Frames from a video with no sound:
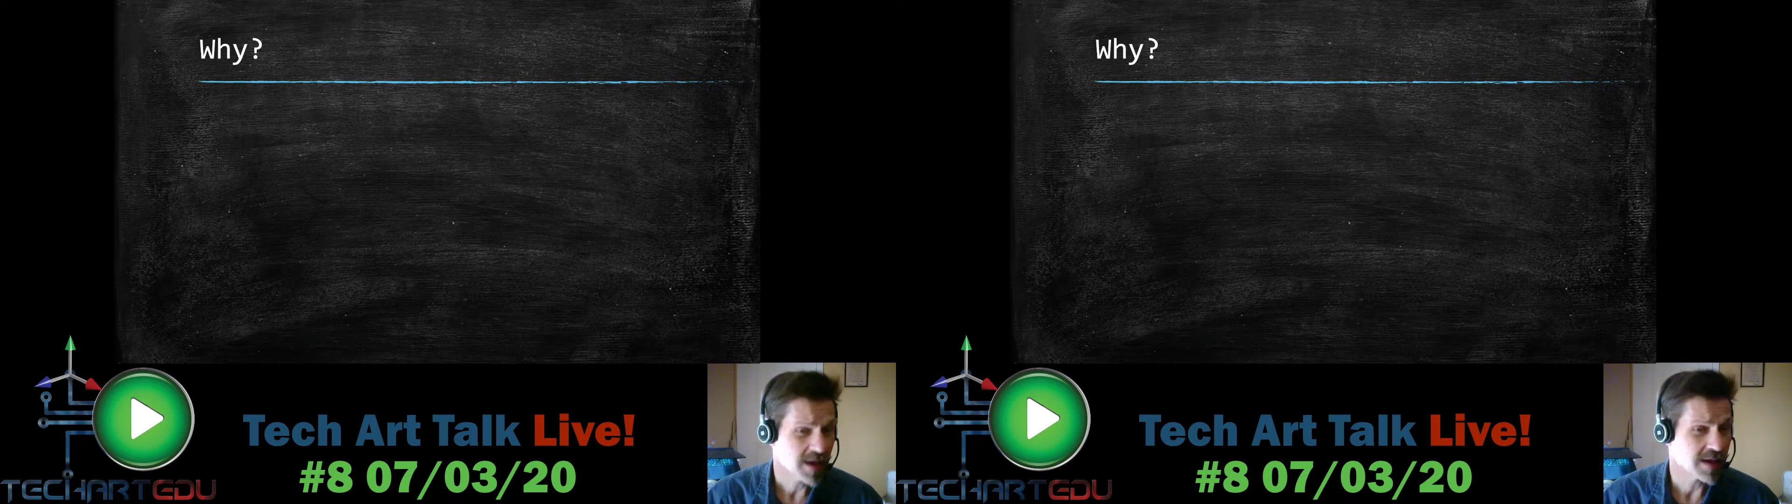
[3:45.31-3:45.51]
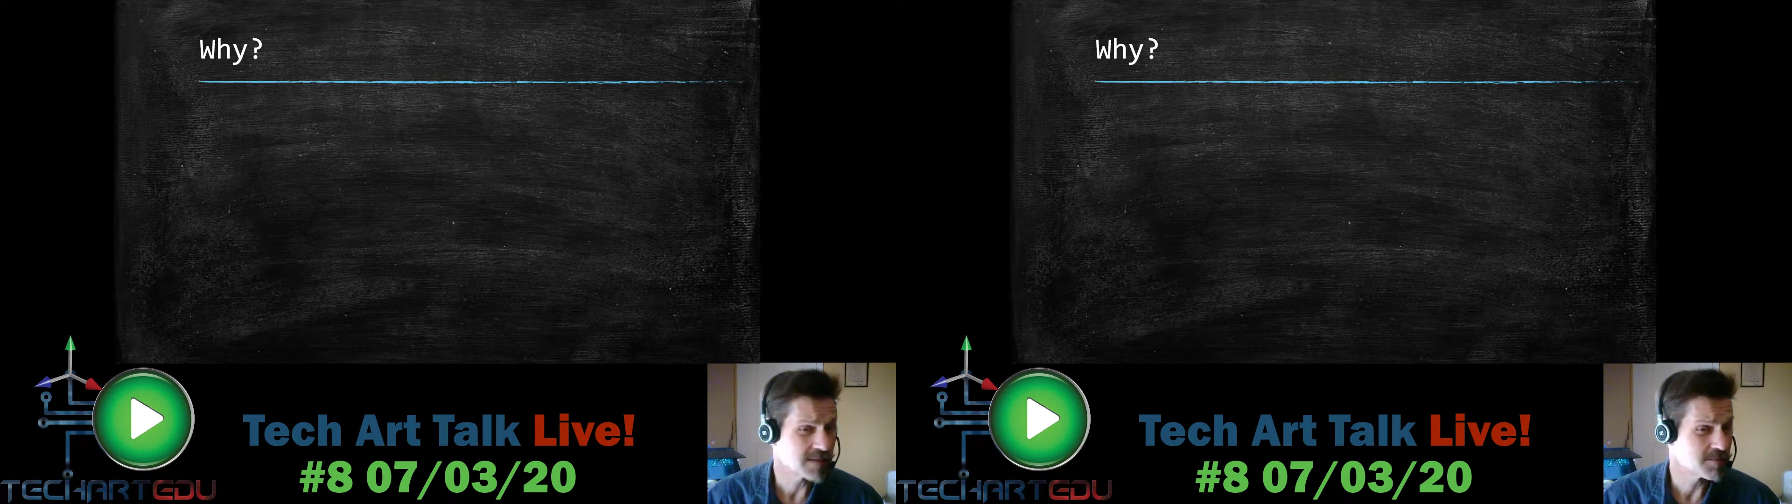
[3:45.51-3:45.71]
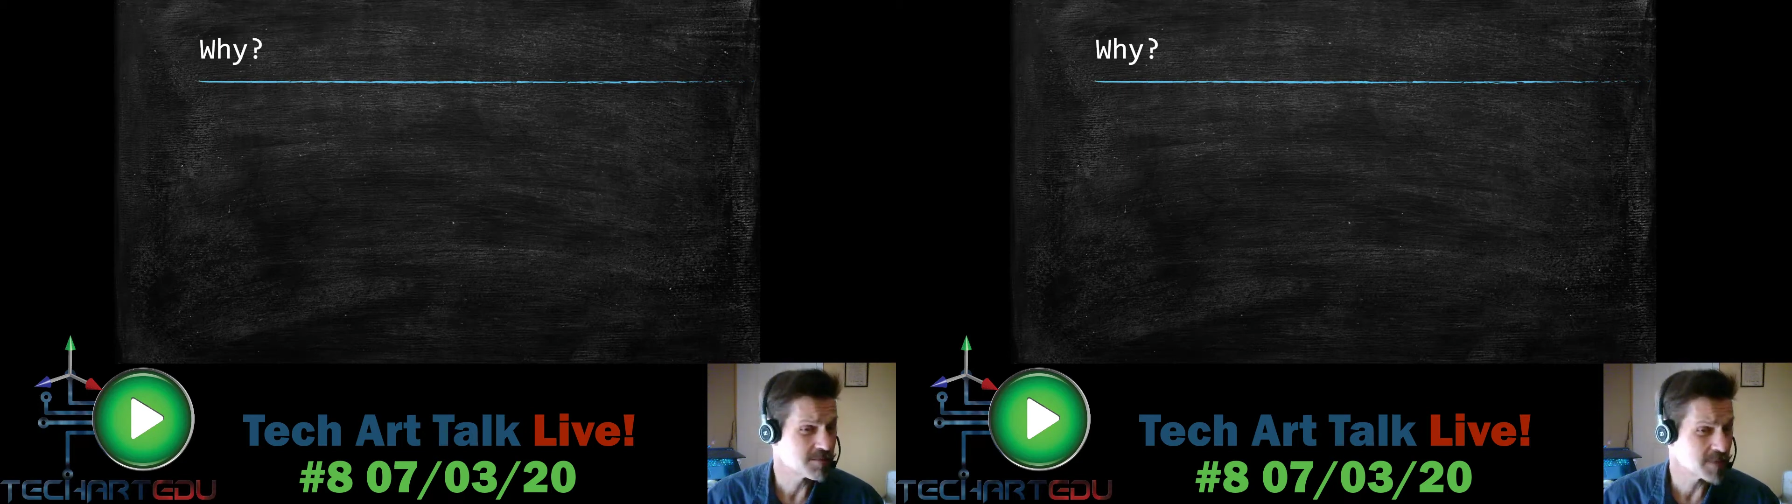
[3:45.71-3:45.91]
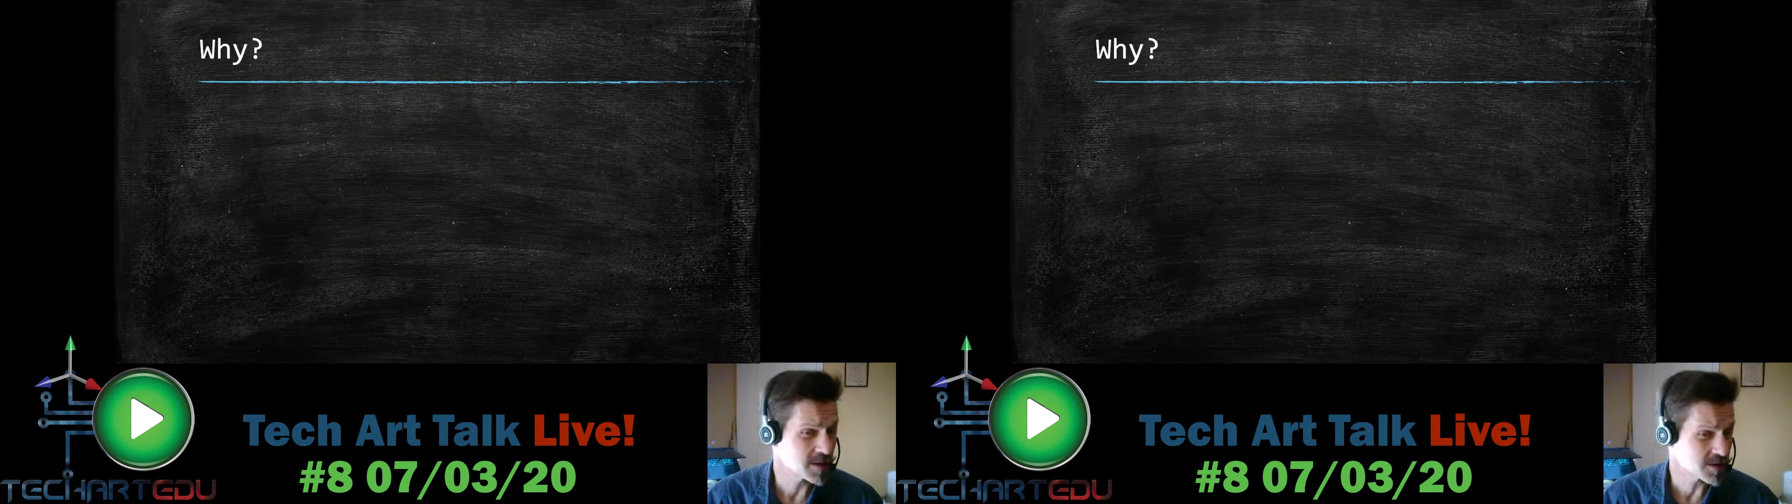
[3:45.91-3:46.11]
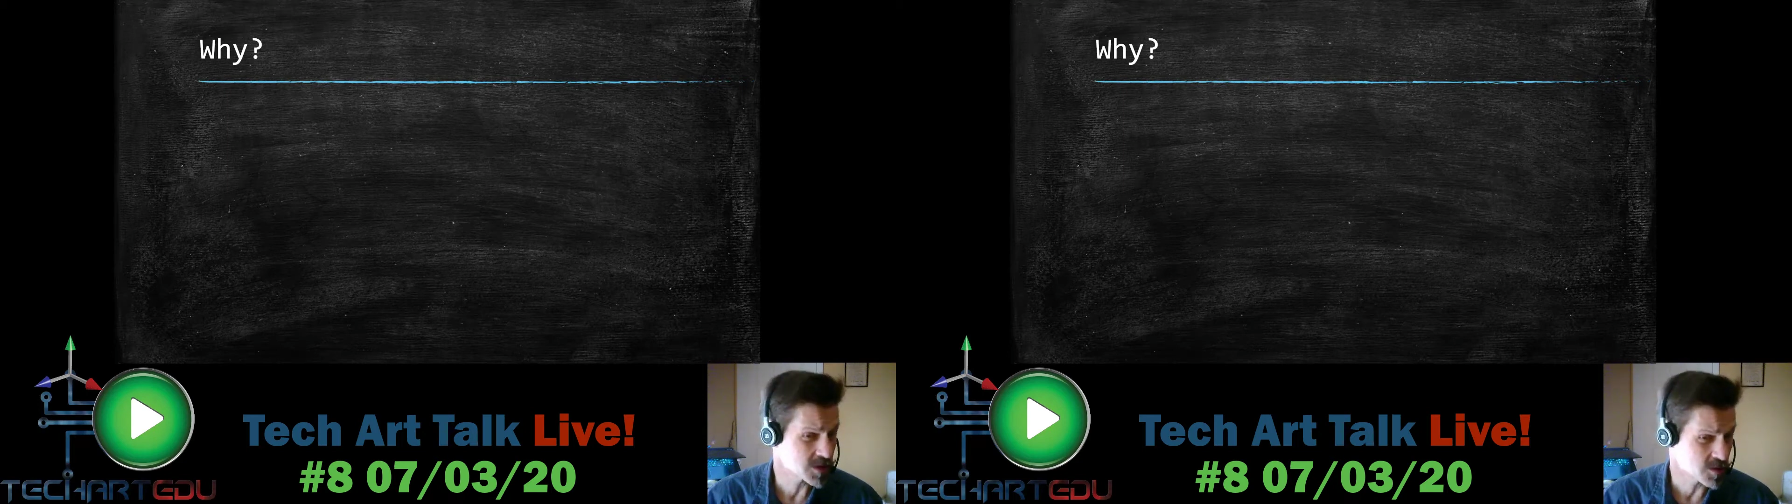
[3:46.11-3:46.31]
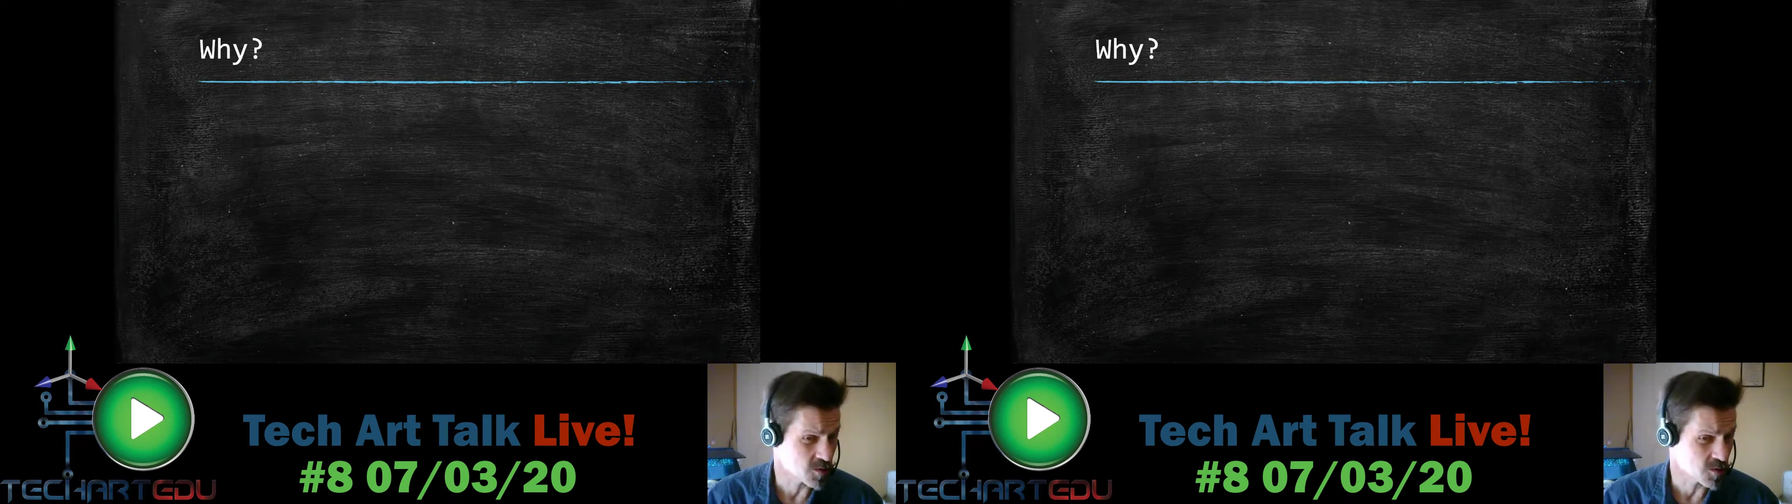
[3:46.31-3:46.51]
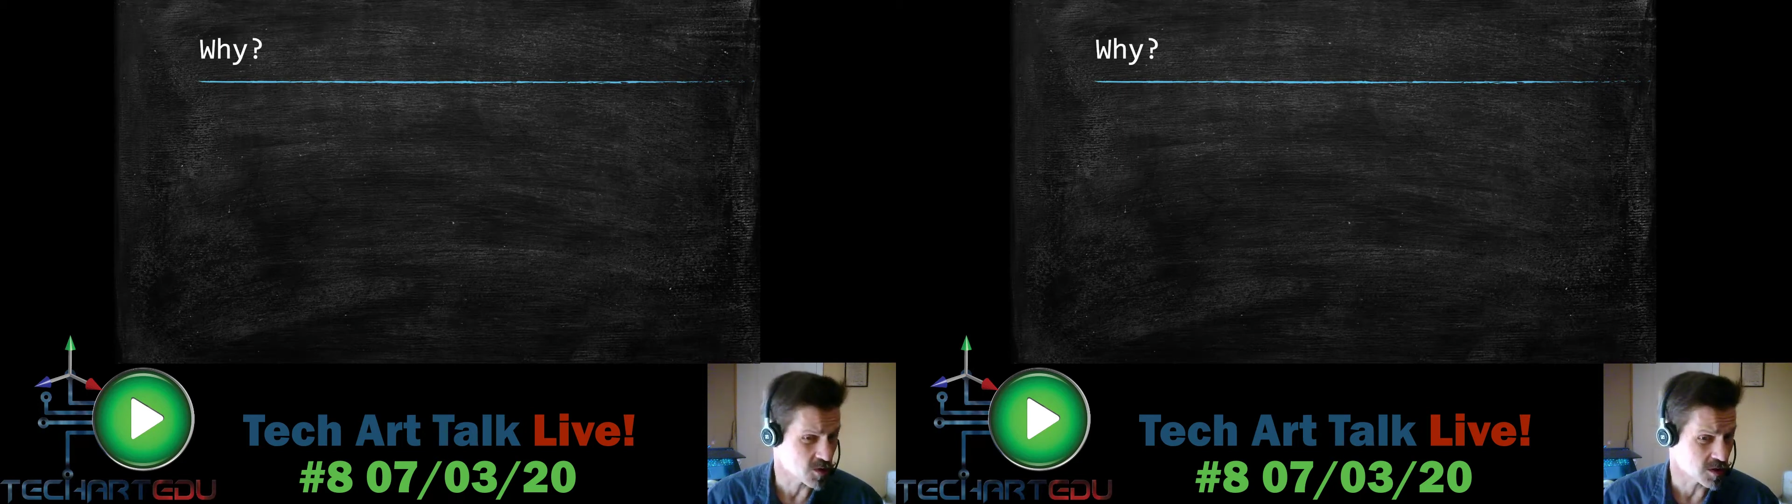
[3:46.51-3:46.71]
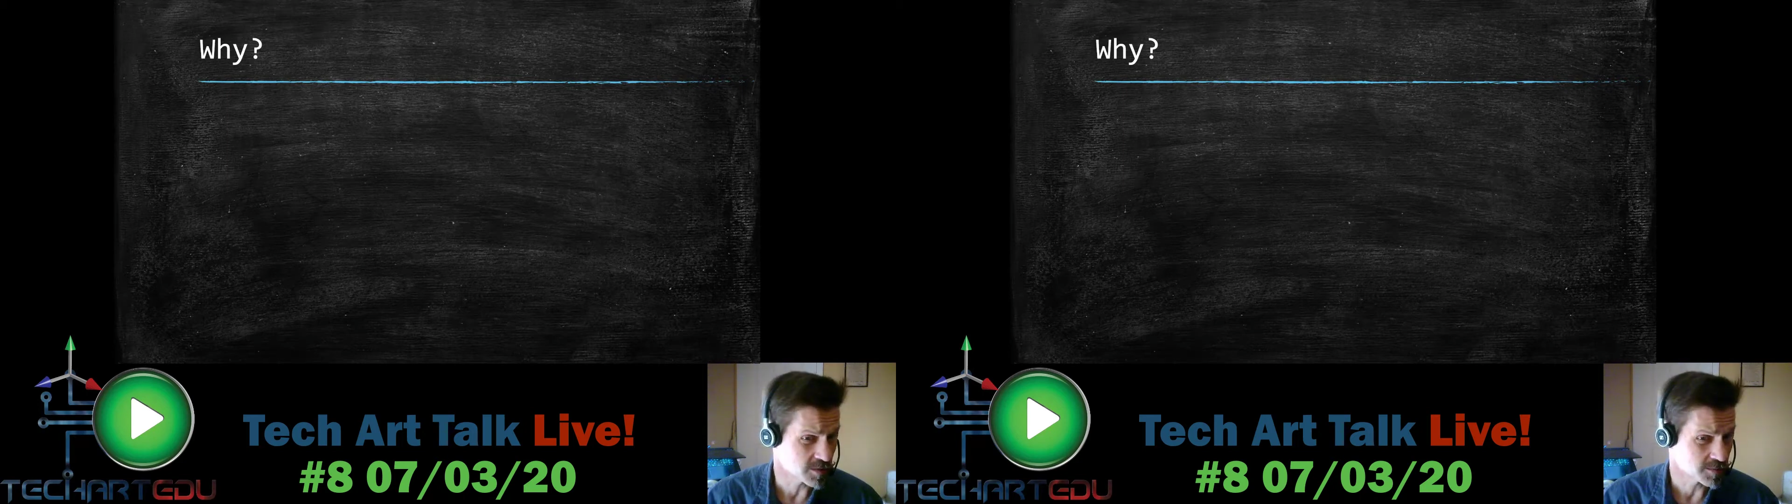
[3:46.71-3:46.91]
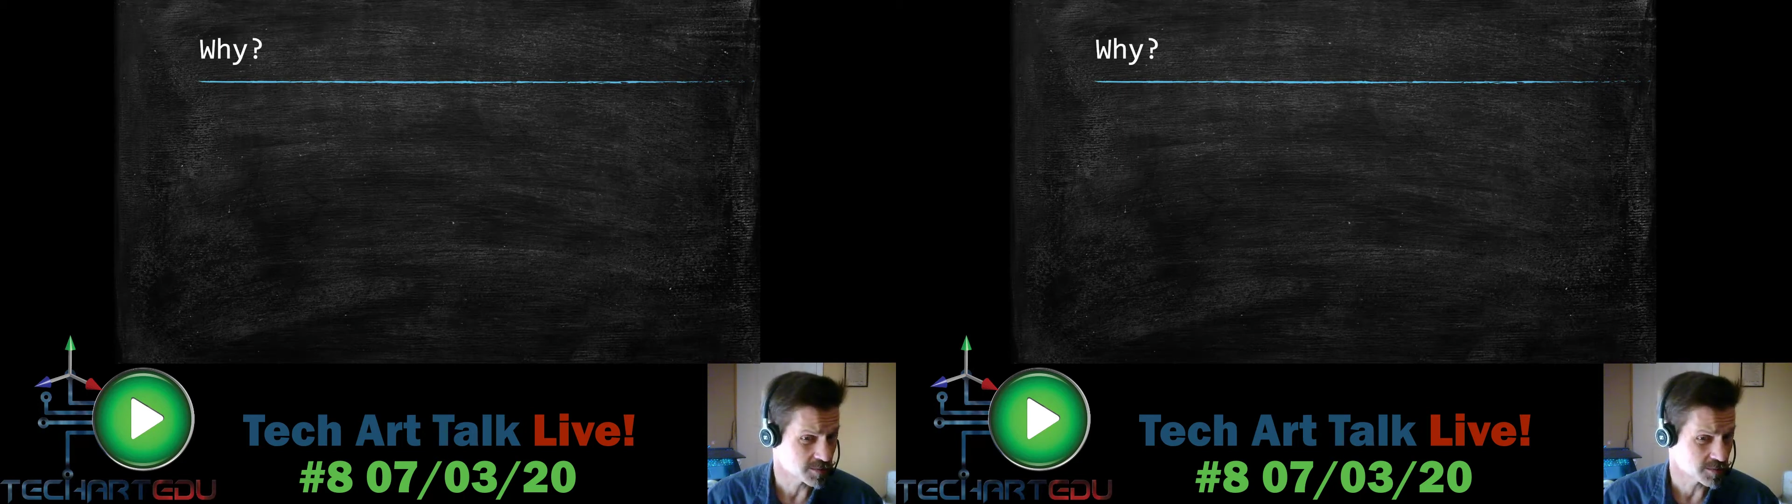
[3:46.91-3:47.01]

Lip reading: in middle school.